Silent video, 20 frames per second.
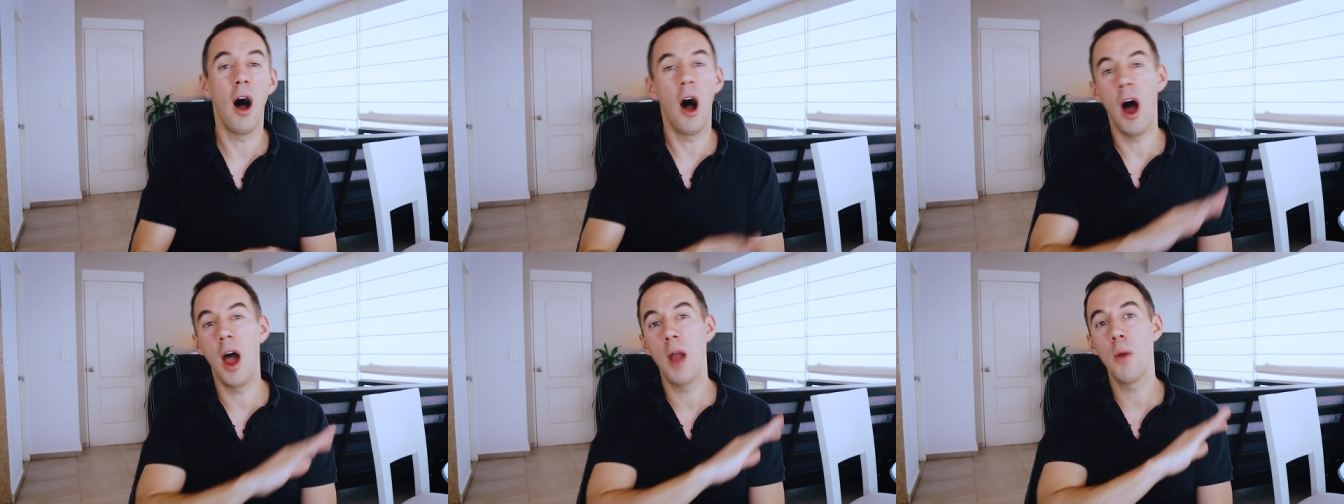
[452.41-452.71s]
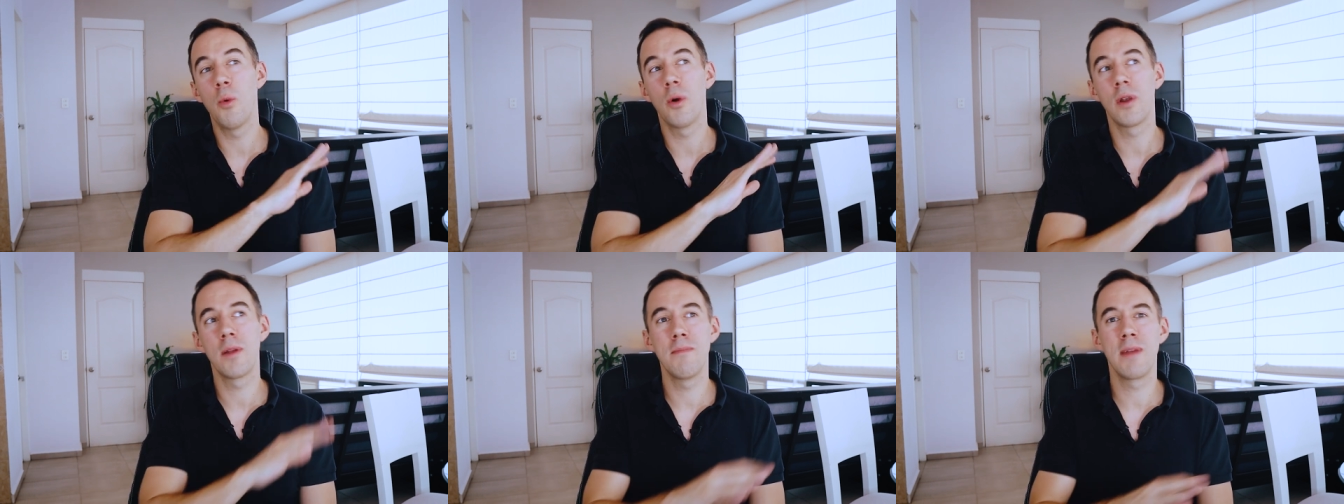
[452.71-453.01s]
I
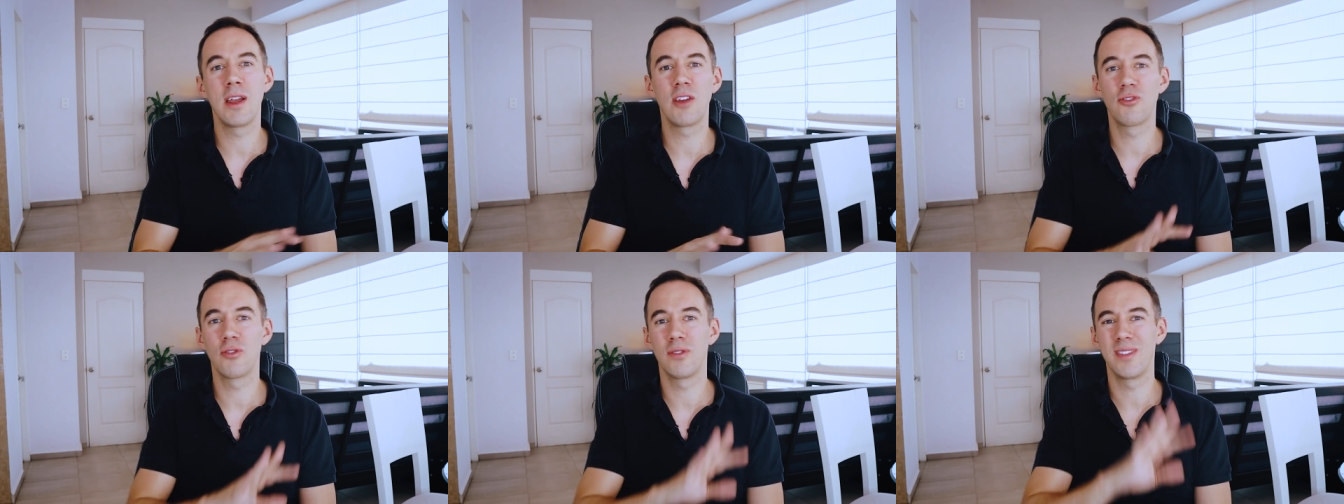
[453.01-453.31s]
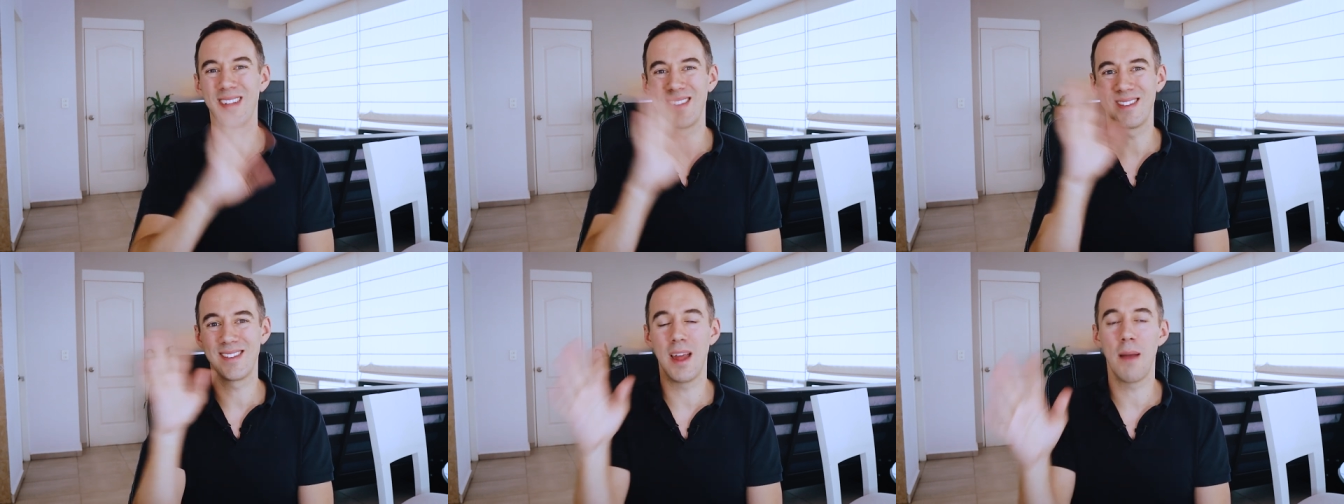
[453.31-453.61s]
want to make sure
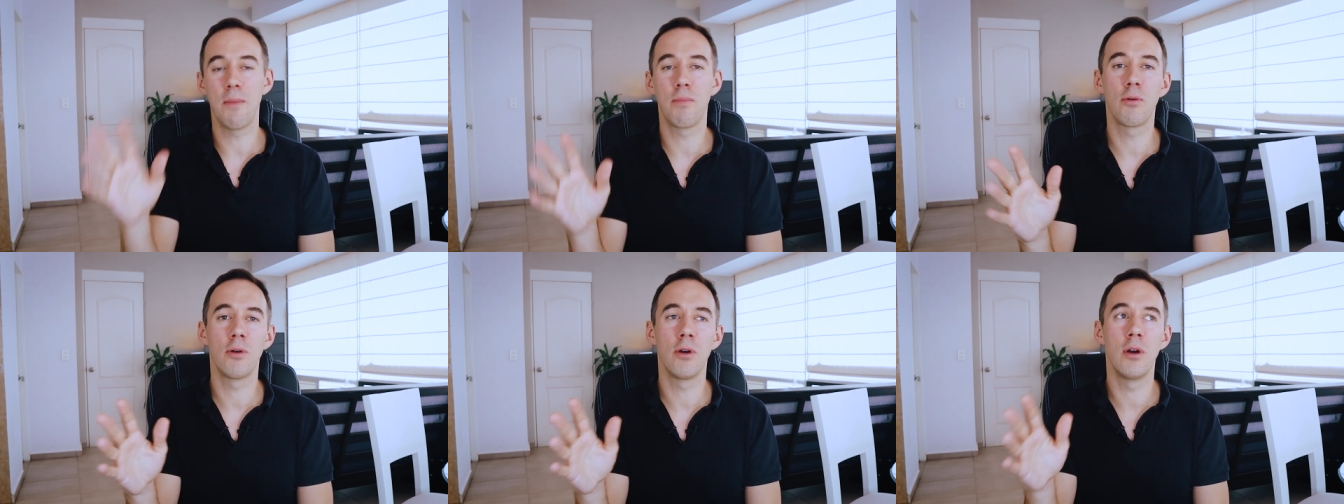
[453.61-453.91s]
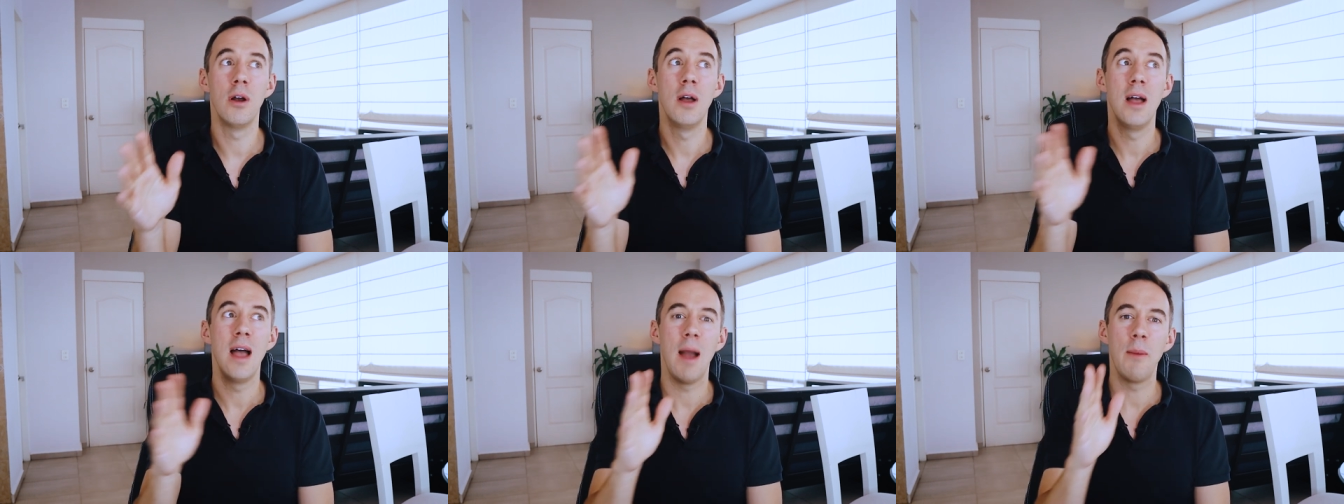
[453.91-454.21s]
they're
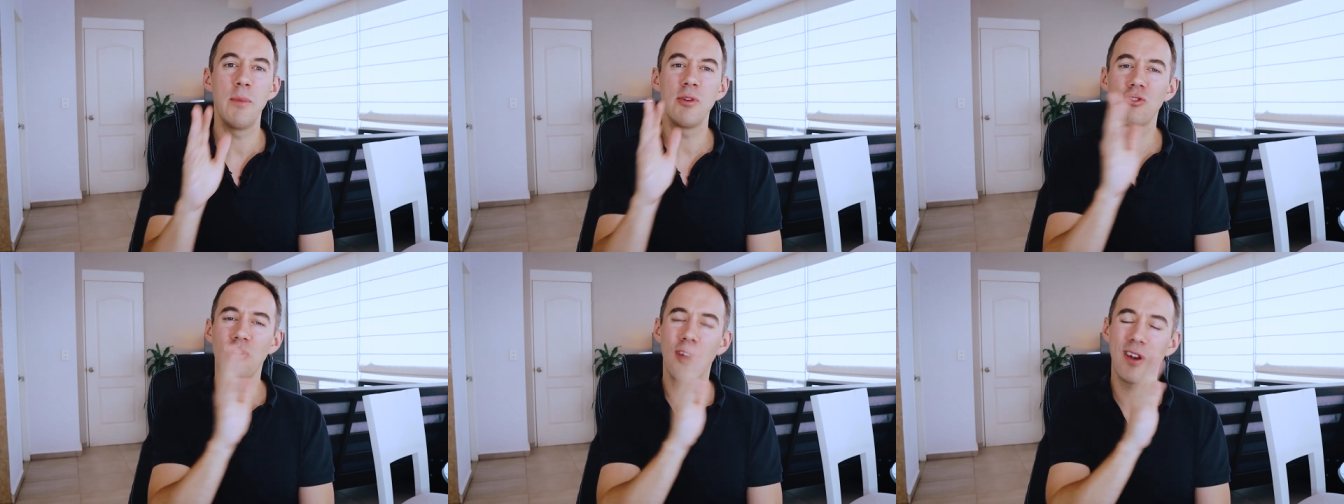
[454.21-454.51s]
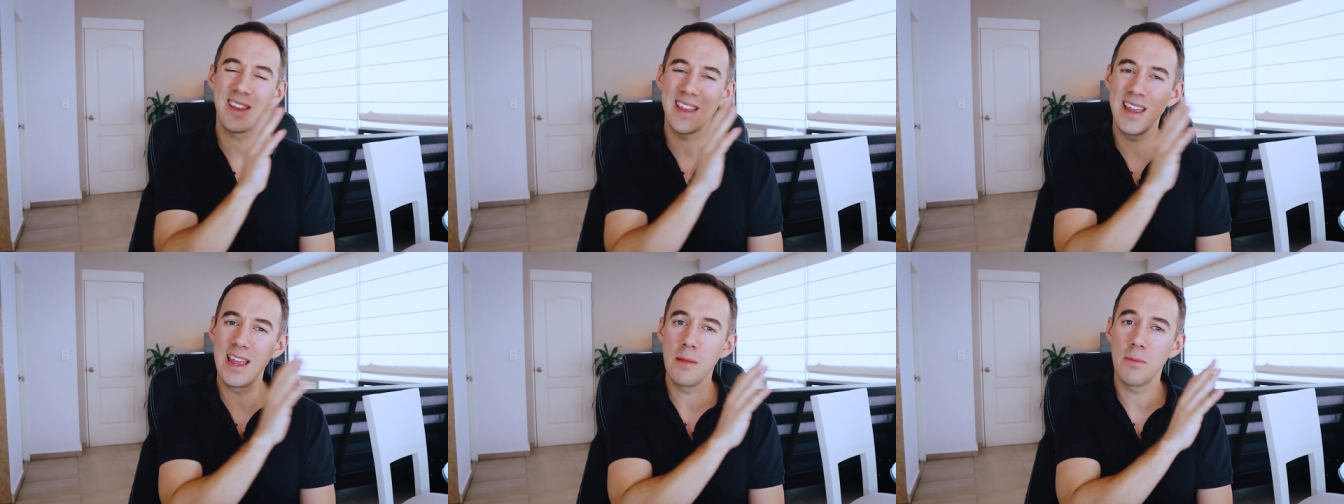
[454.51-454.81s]
separate, and we try
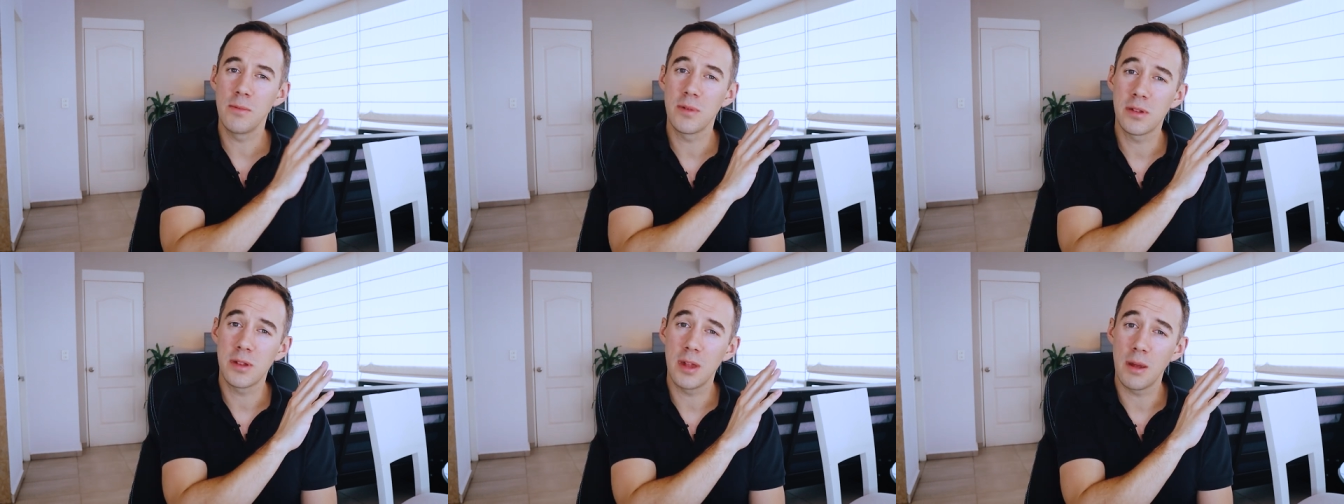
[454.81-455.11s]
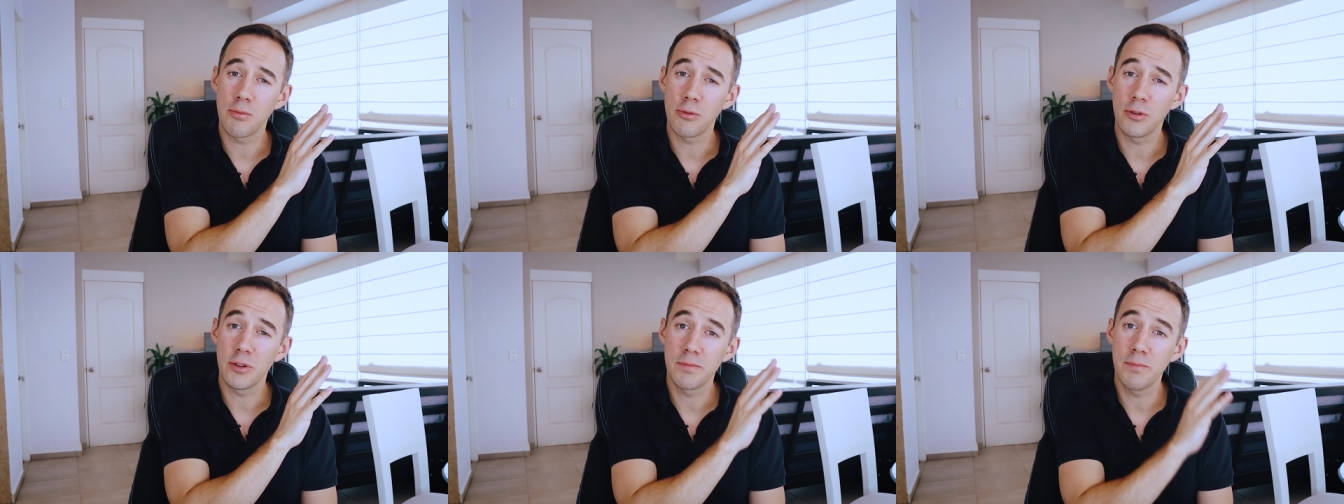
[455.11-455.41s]
and keep them as
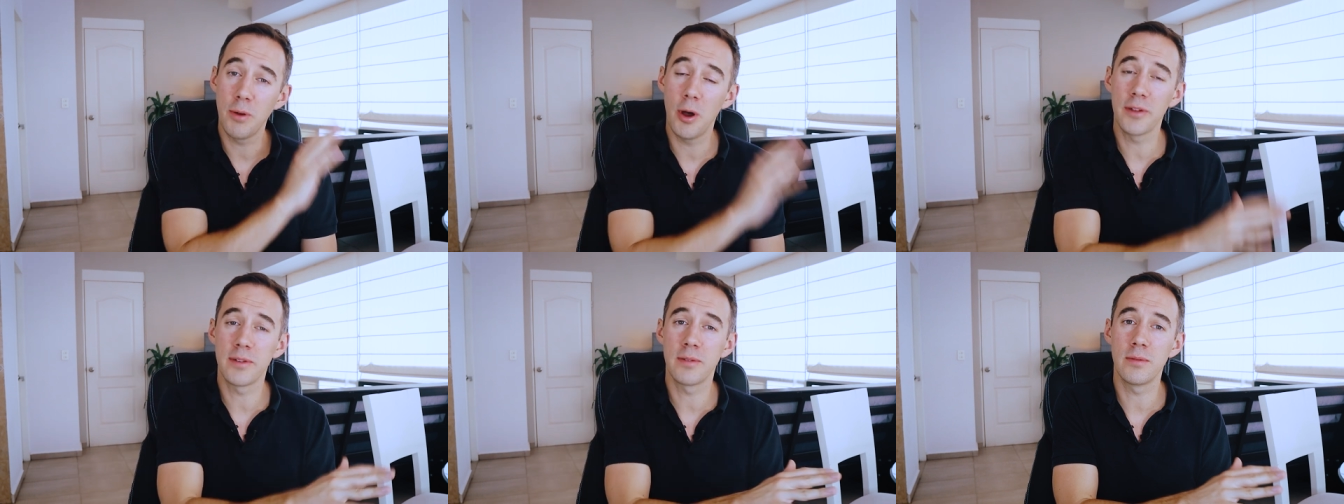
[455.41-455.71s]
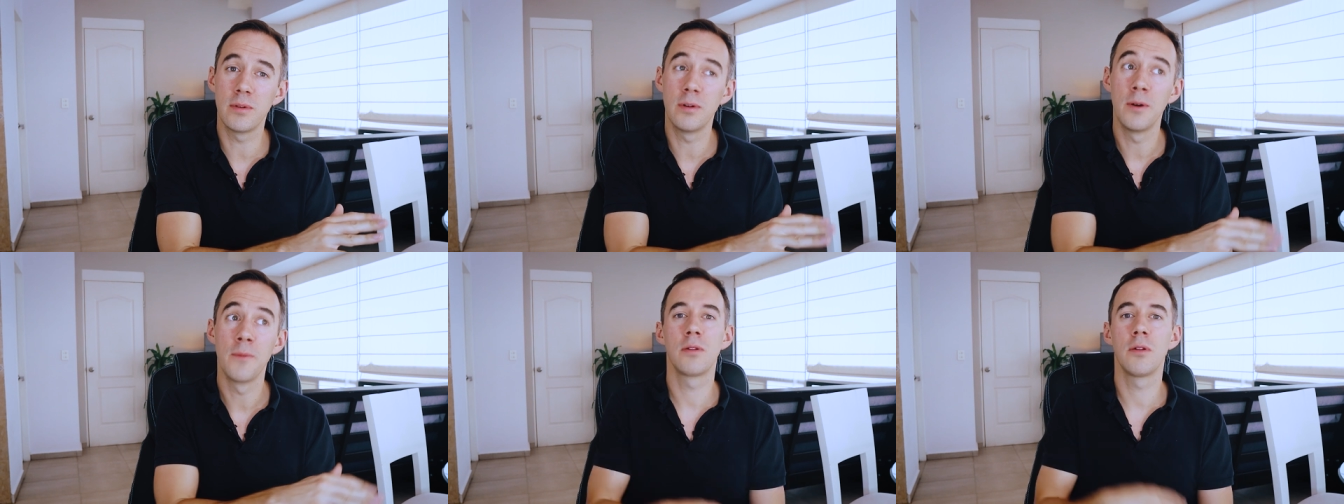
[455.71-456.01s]
separate as possible